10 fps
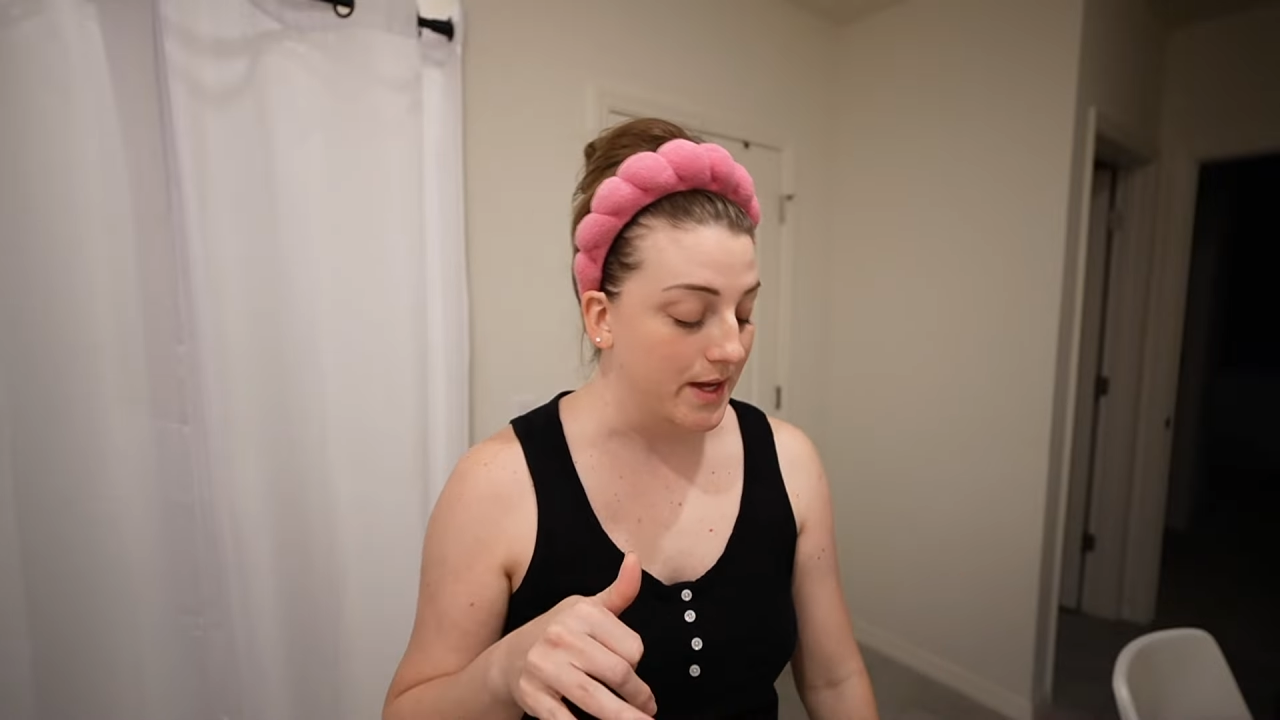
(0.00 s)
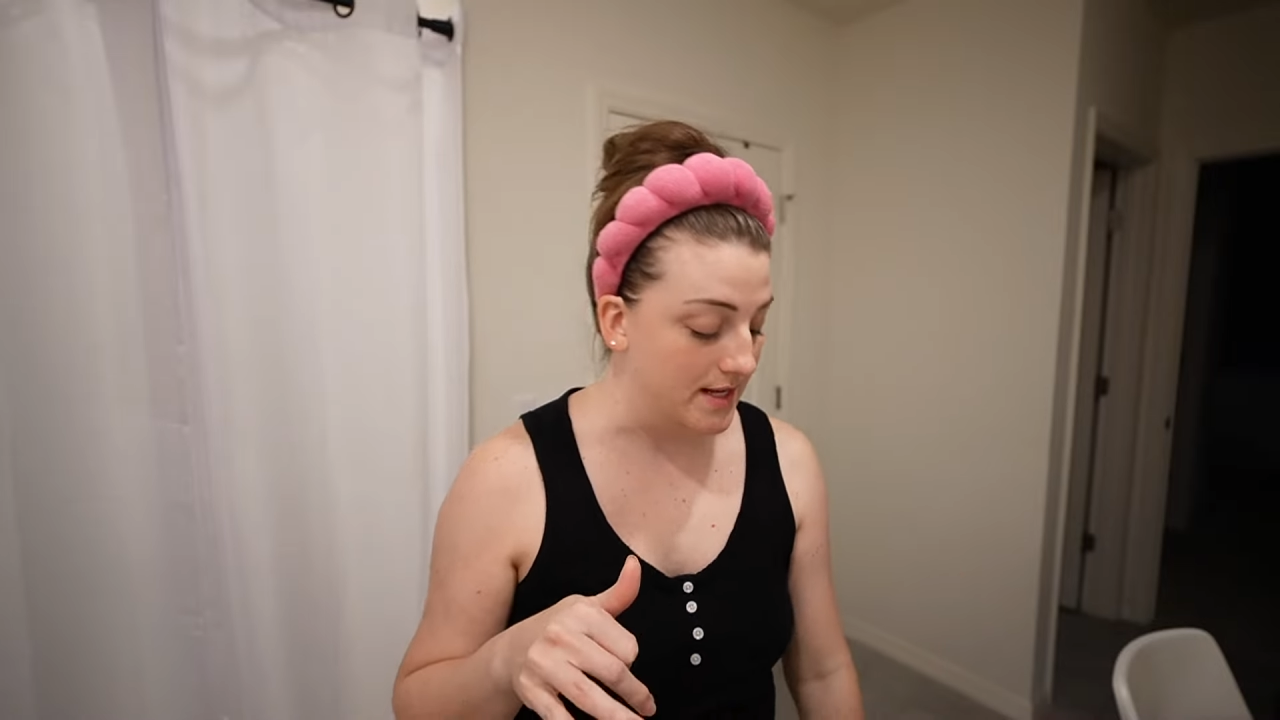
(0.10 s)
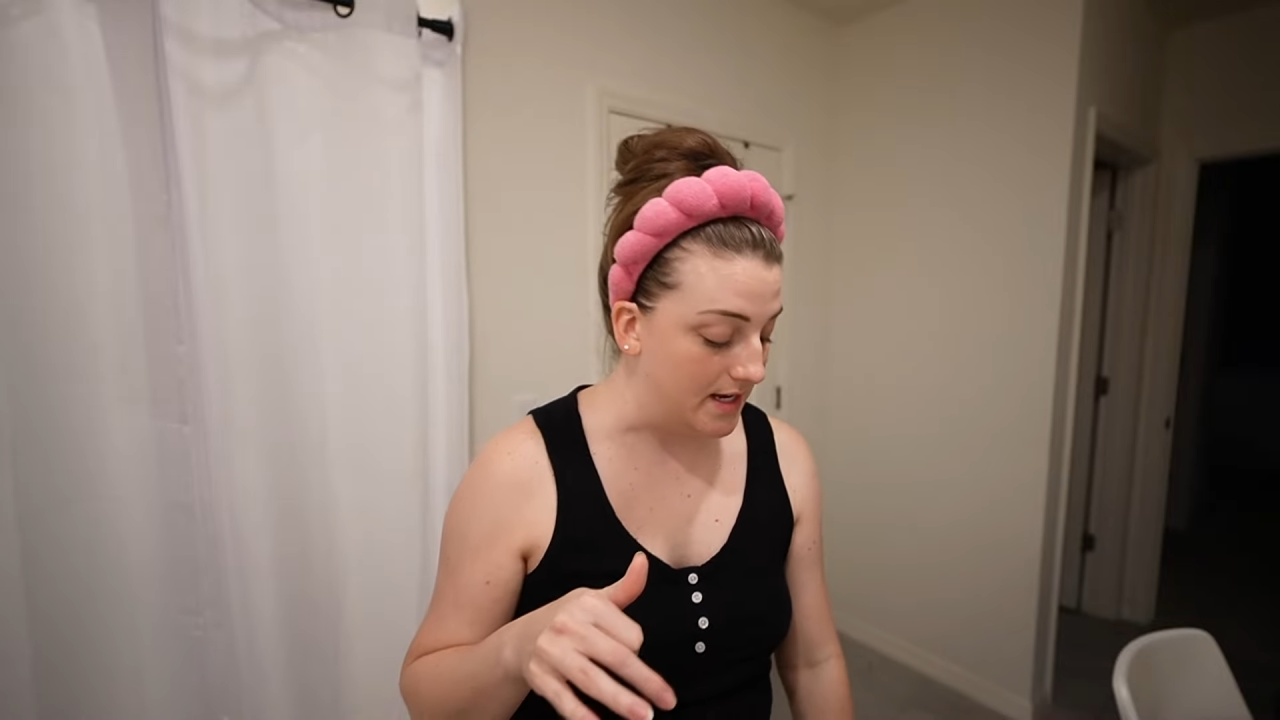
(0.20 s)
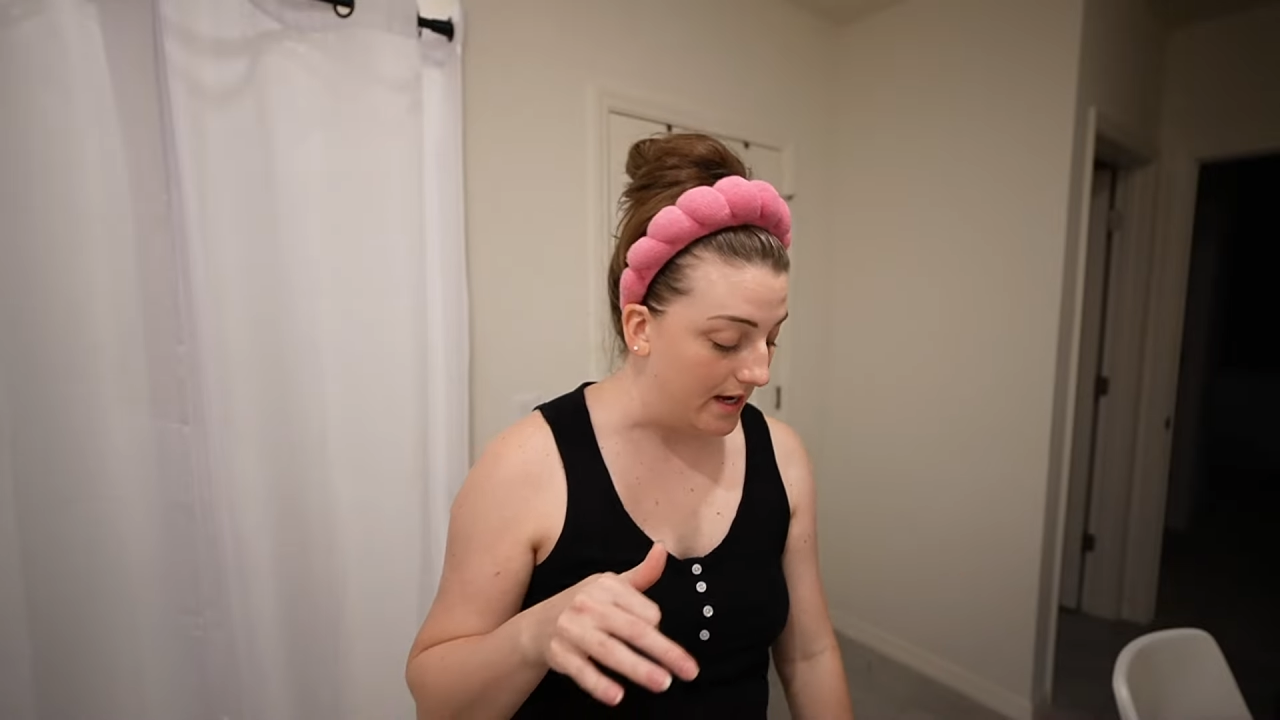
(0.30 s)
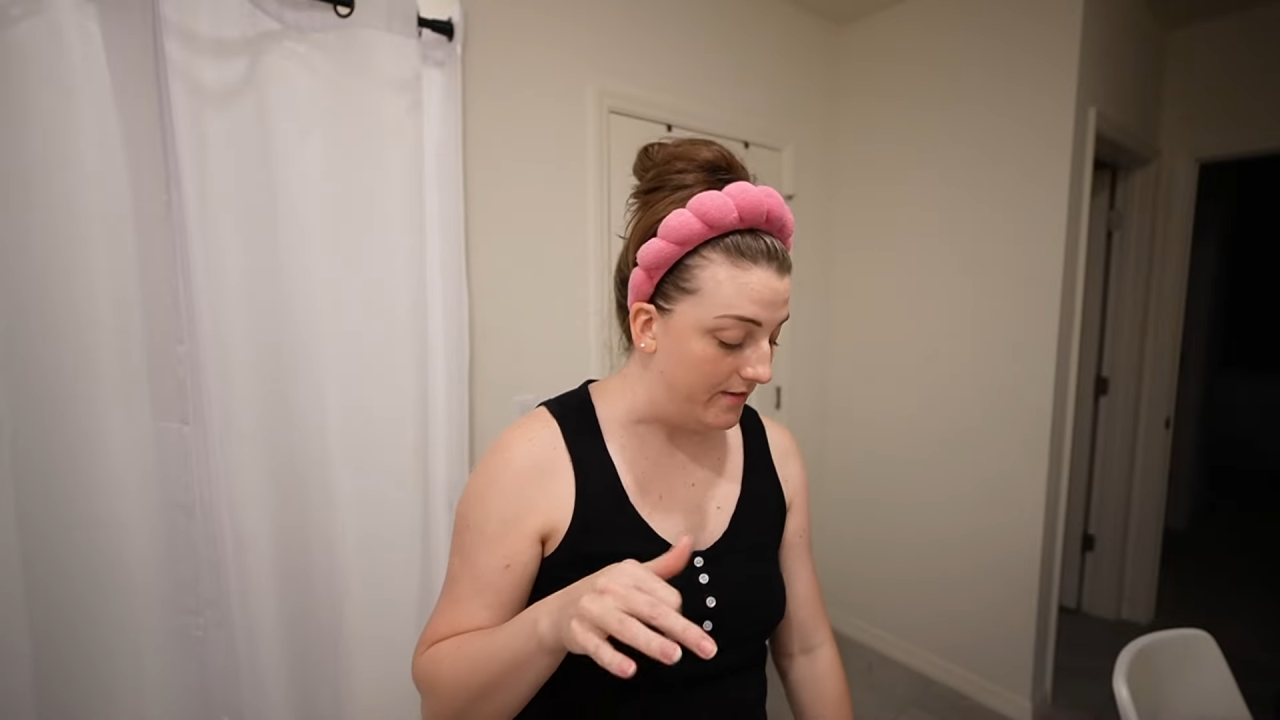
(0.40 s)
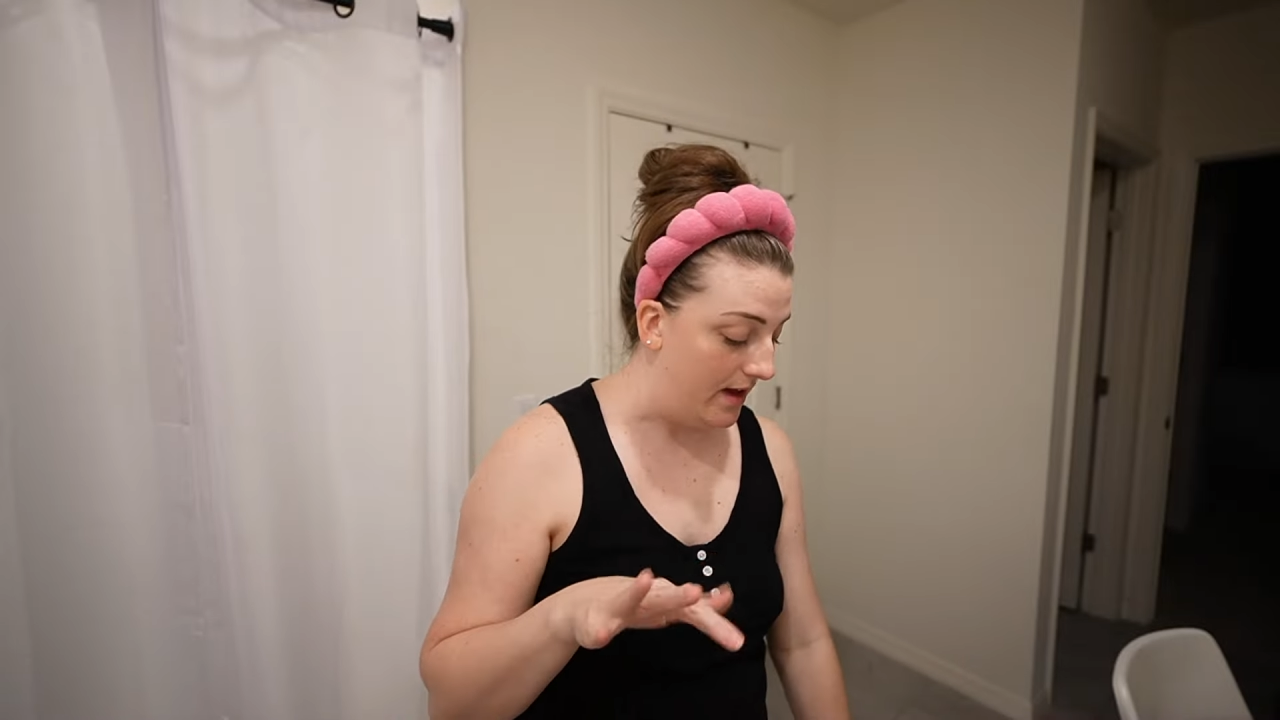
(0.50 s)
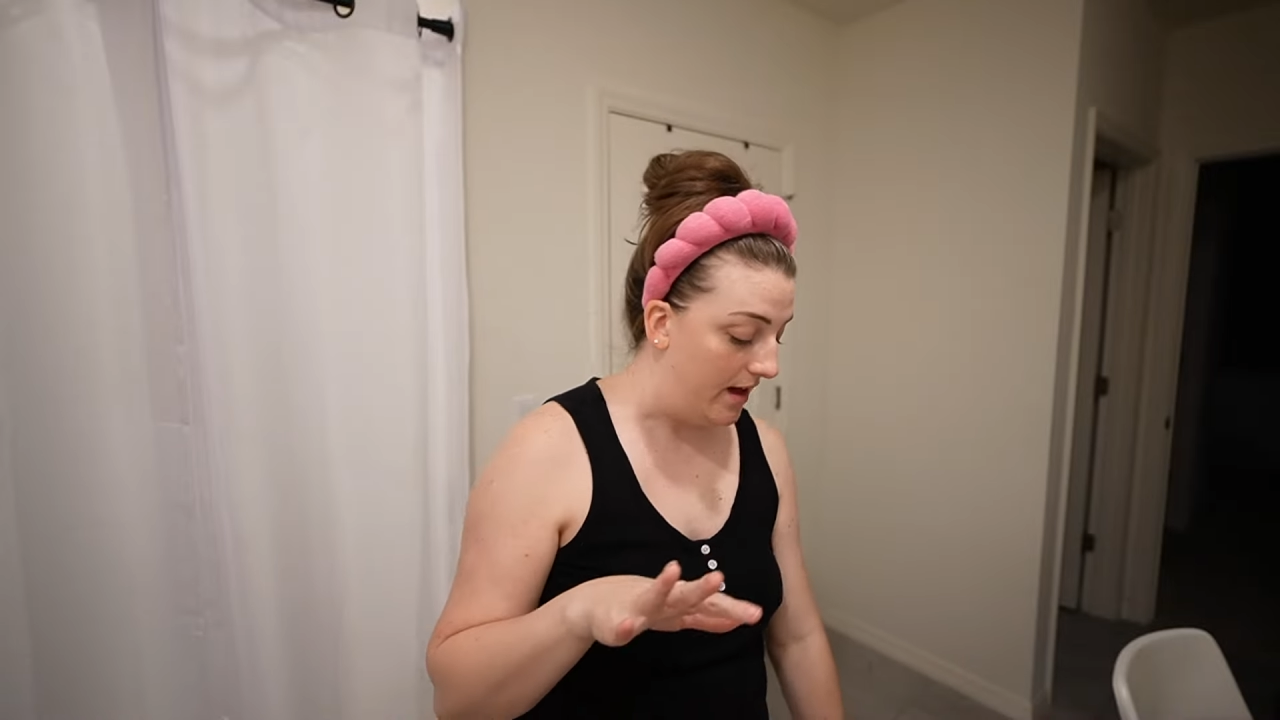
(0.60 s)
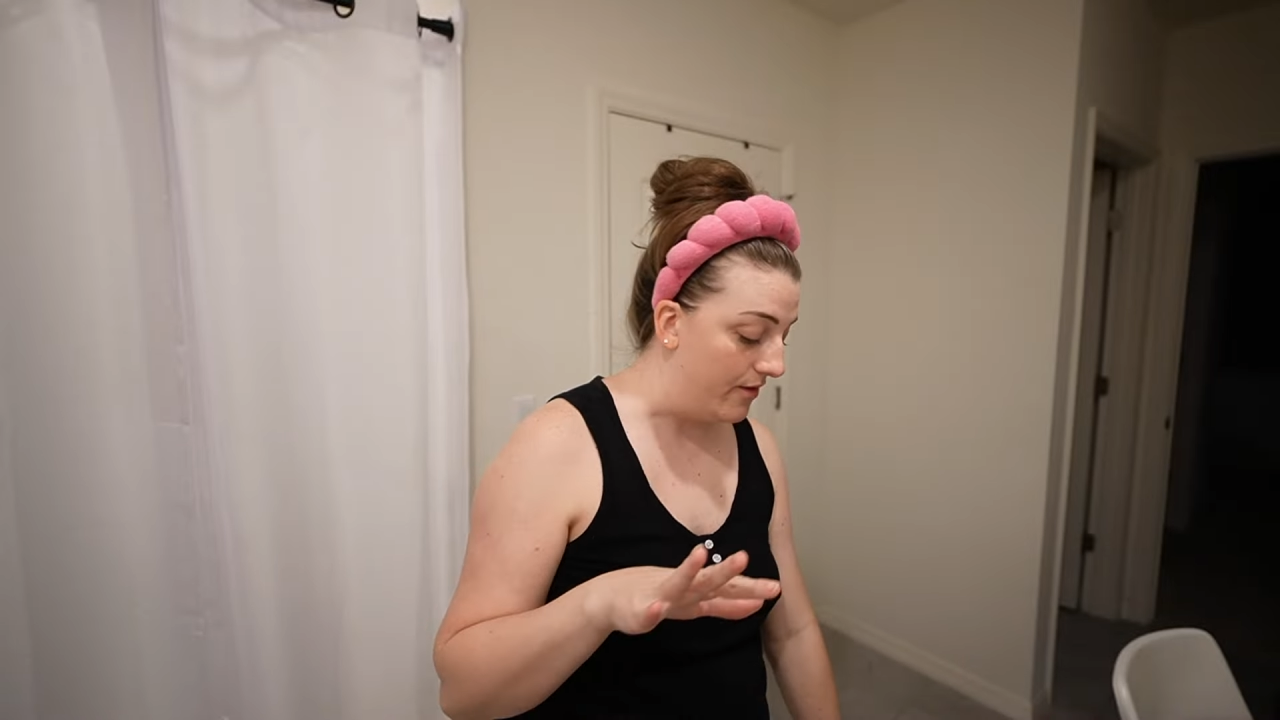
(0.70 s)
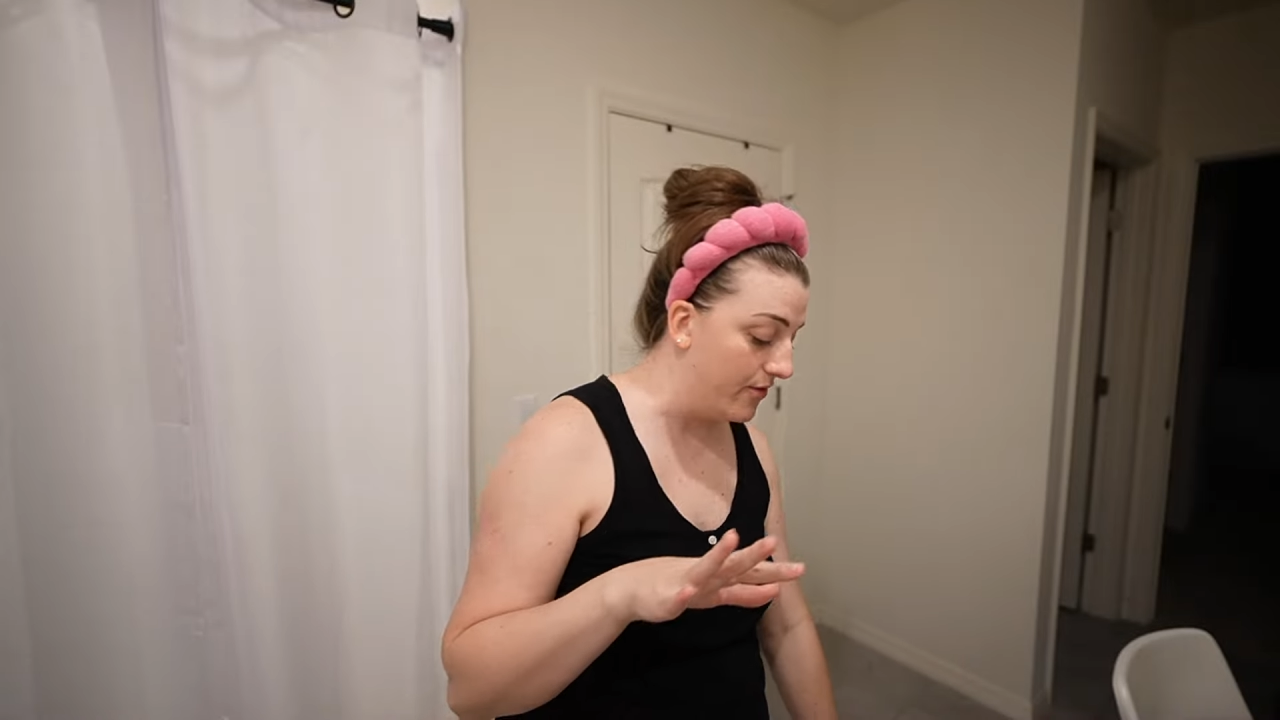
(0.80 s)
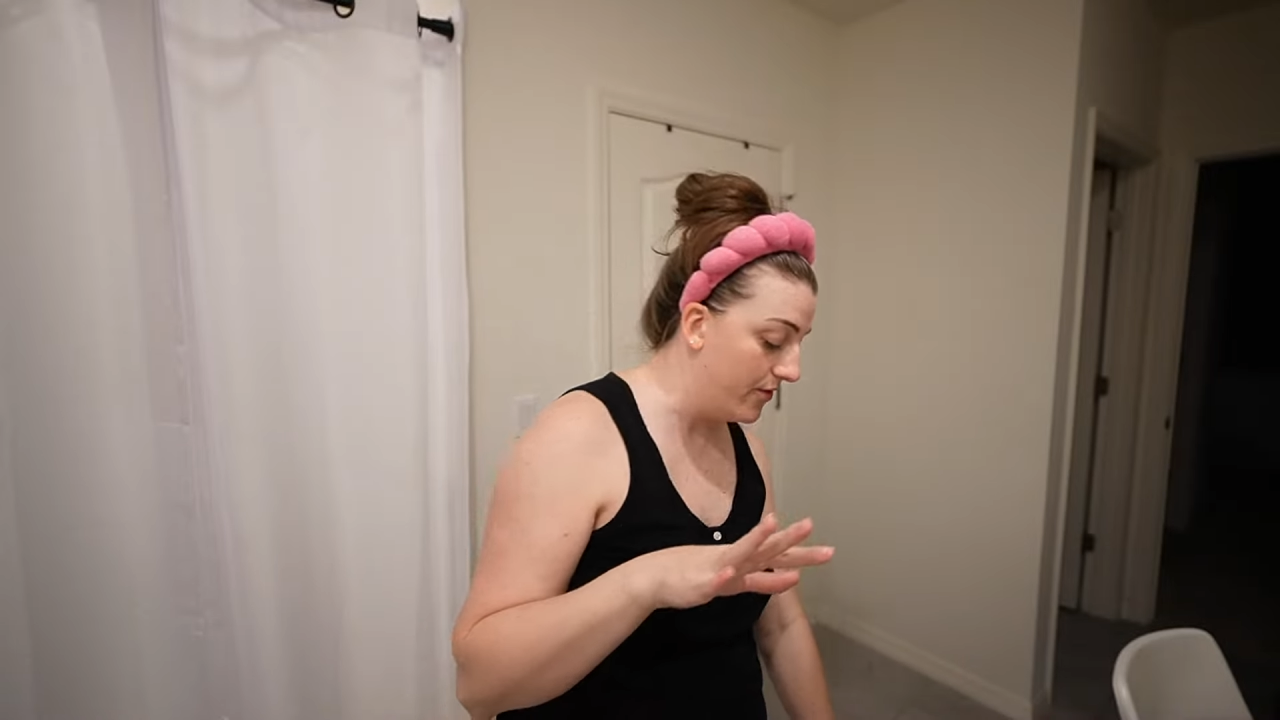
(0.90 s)
into
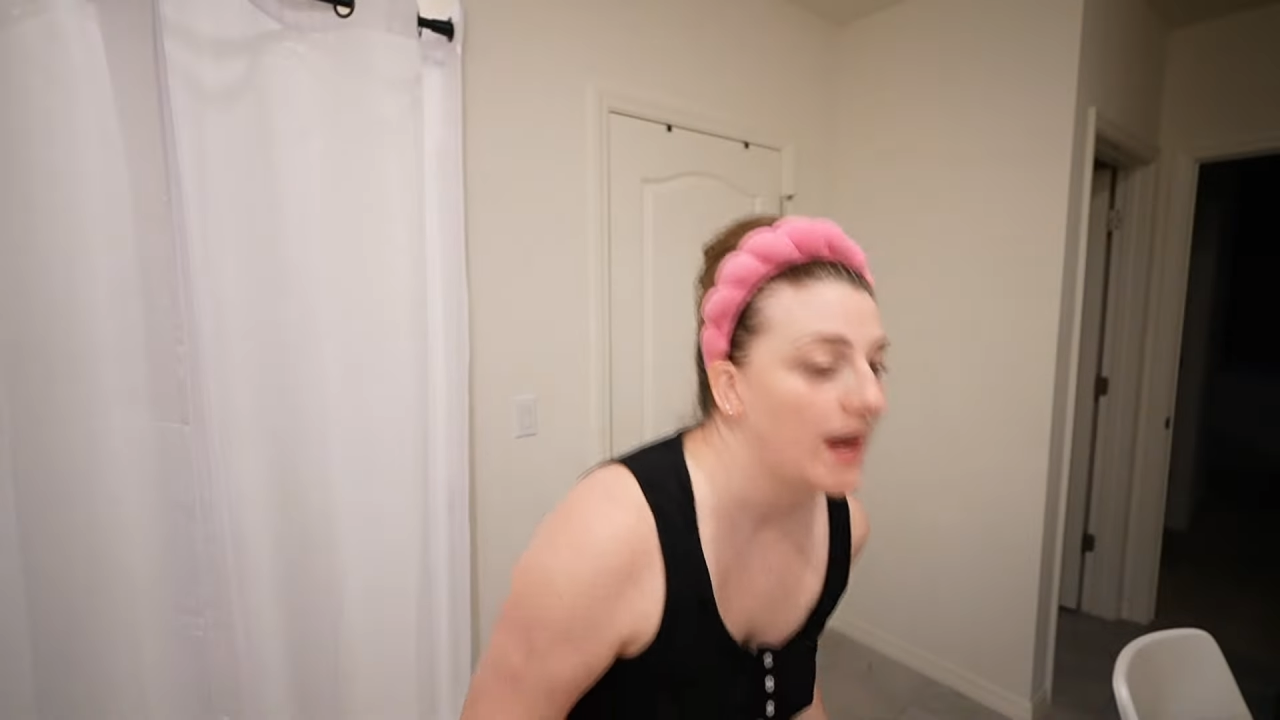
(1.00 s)
IVF. The